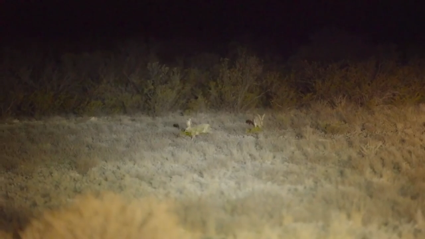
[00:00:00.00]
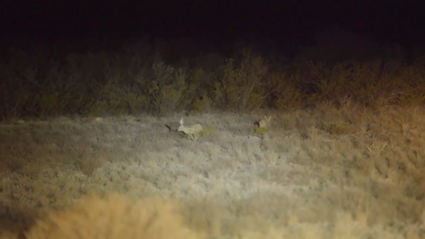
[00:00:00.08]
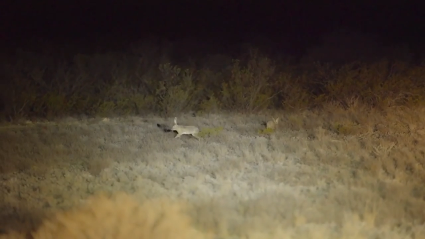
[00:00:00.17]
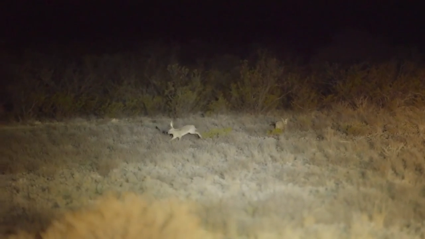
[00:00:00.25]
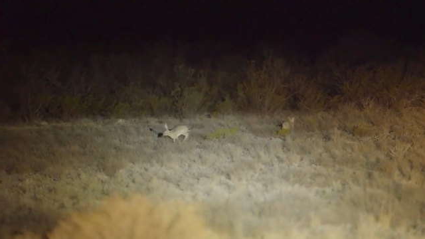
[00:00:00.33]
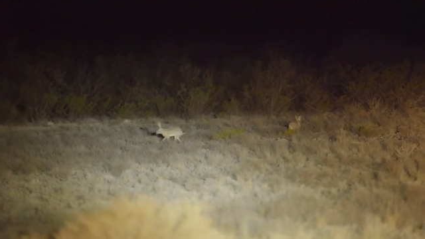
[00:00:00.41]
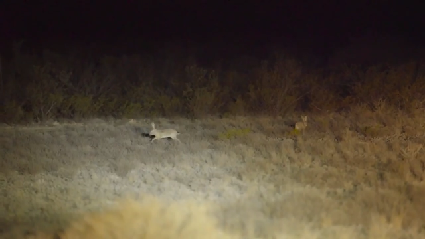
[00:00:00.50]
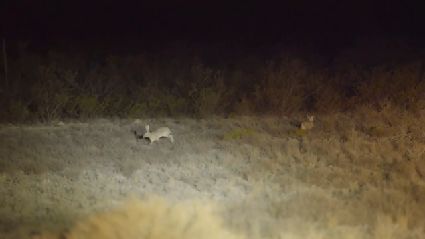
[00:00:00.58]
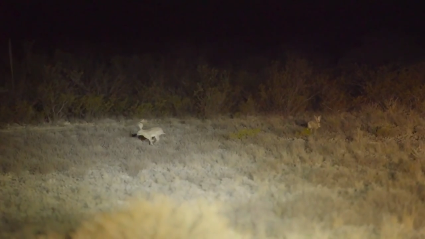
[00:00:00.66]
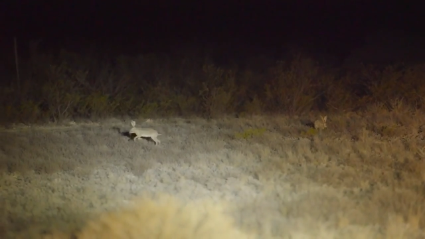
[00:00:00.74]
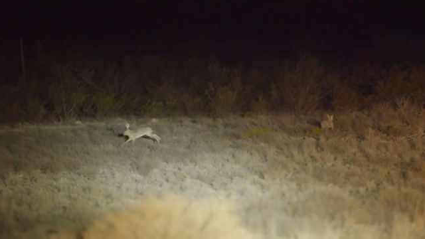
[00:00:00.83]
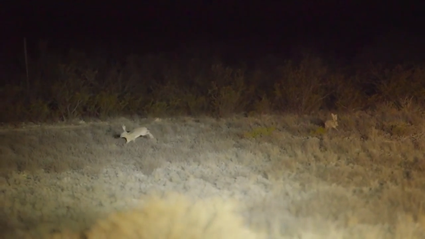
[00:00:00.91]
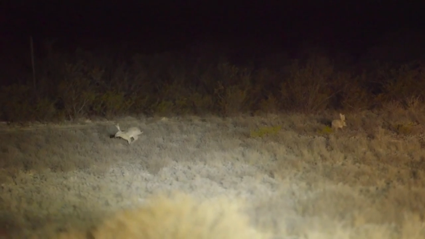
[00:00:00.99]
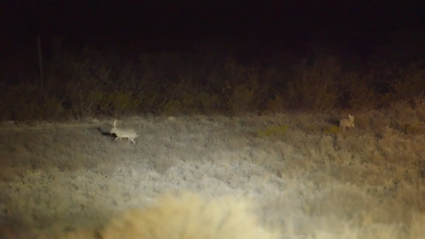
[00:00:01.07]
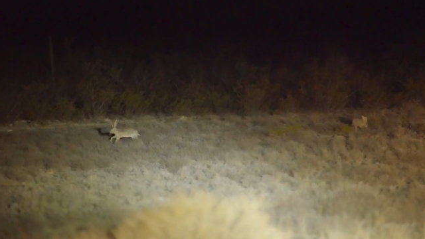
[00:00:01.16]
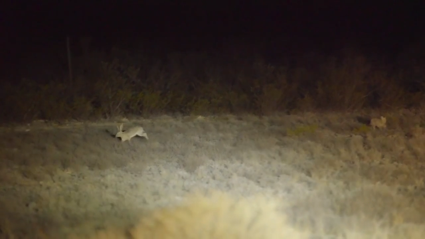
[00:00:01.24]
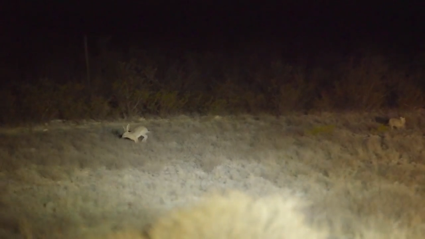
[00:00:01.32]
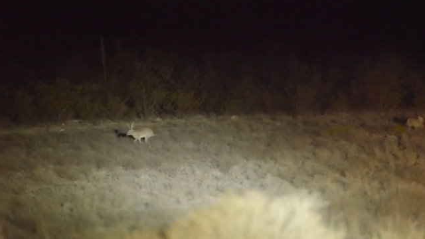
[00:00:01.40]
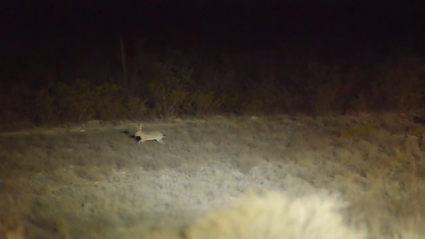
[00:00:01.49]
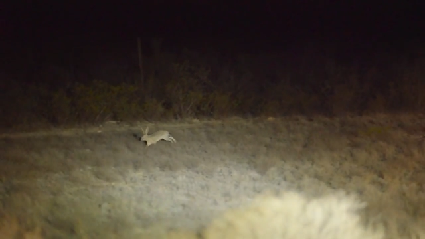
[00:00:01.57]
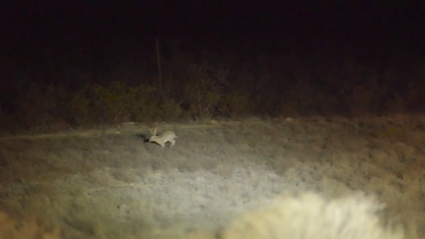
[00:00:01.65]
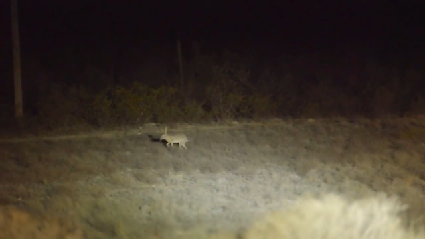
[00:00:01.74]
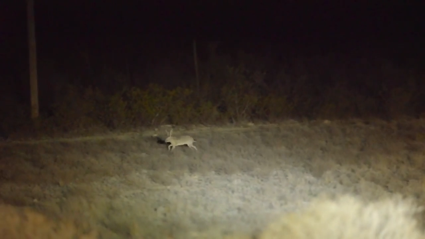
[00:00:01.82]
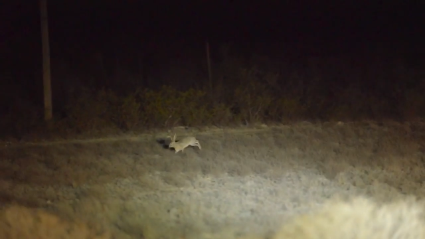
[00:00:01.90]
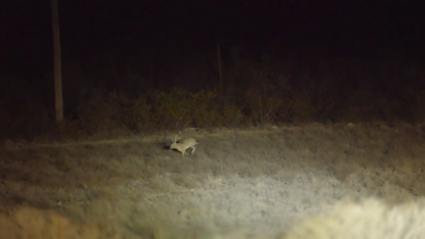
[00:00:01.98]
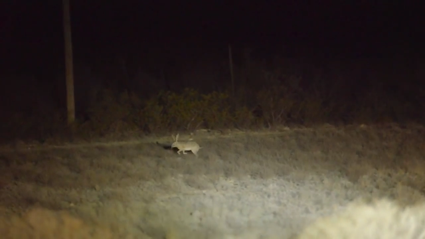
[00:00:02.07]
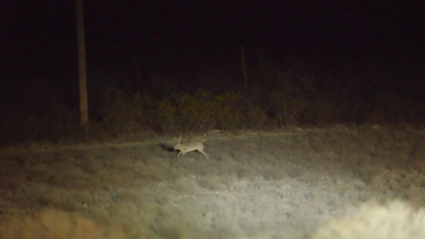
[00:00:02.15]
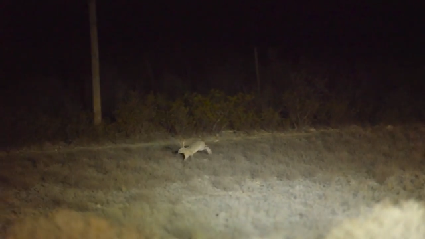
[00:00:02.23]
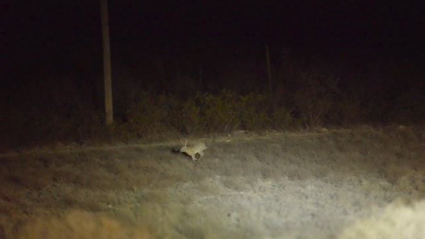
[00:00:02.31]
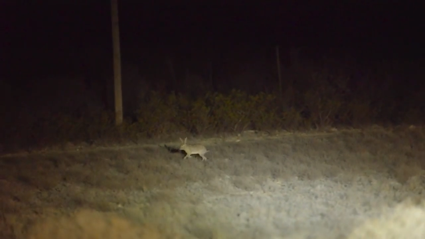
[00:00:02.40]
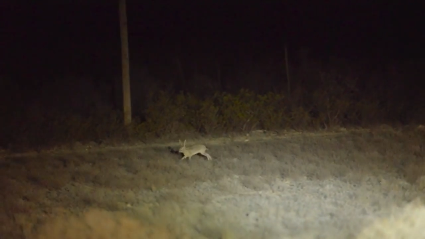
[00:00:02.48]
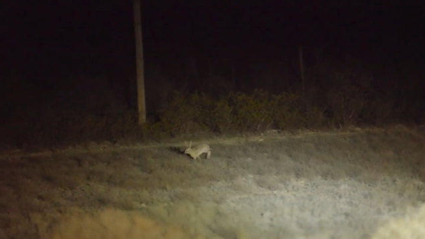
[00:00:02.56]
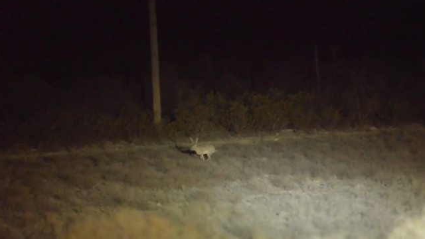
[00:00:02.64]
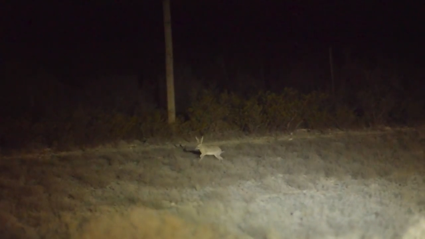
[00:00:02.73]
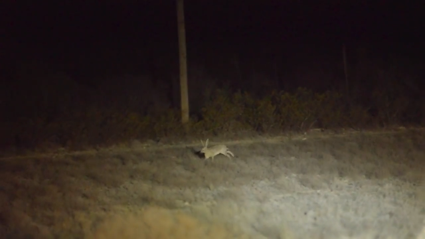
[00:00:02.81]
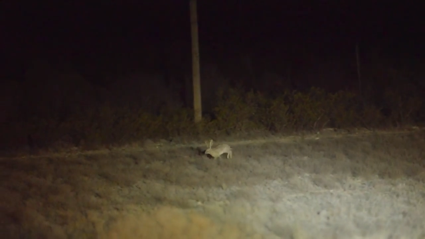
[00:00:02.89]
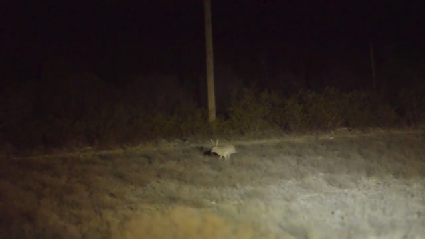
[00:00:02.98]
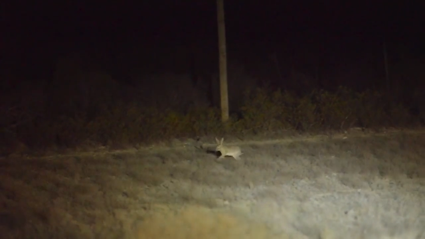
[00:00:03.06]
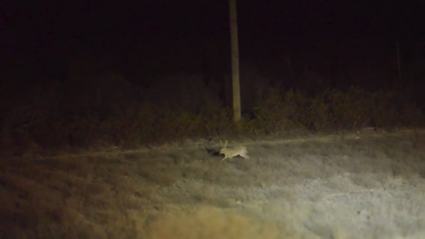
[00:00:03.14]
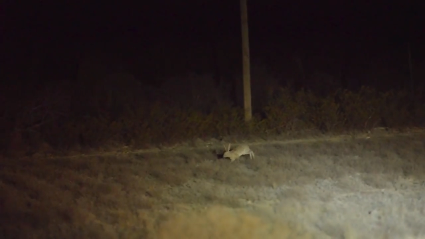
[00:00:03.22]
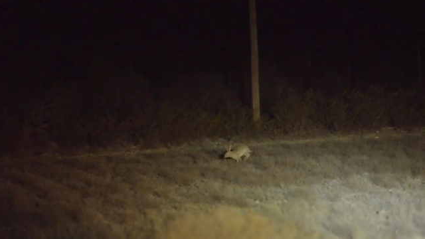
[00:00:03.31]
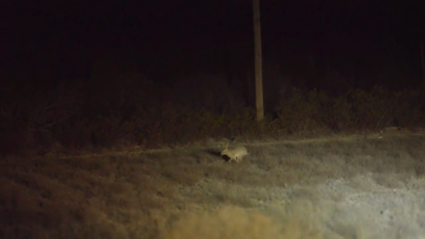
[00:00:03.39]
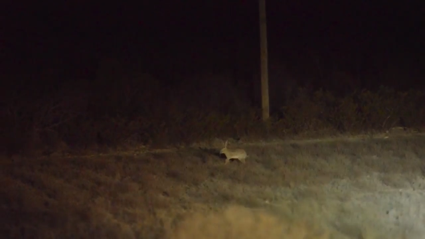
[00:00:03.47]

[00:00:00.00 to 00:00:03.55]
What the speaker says: Nobody's mouth can be seen.